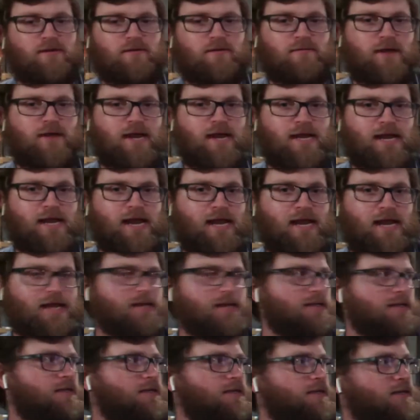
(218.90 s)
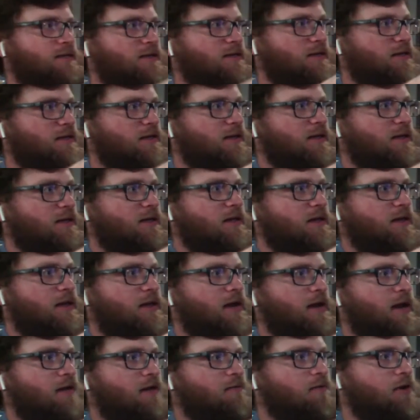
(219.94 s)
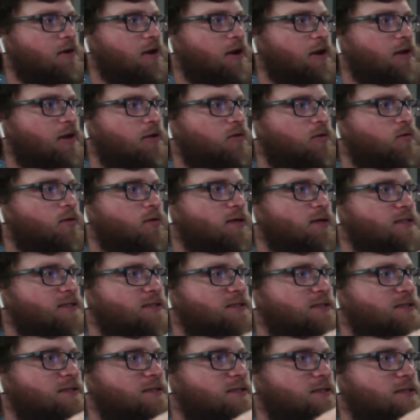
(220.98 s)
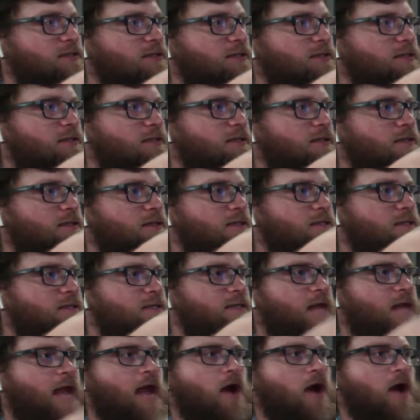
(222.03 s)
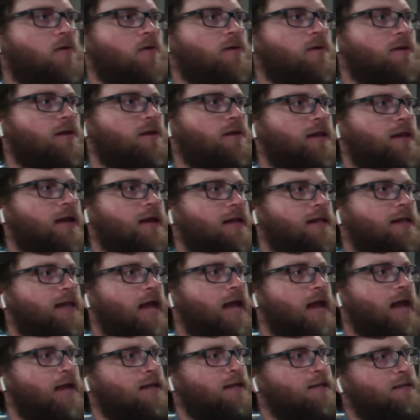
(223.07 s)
right hand and we're gonna twist down like that.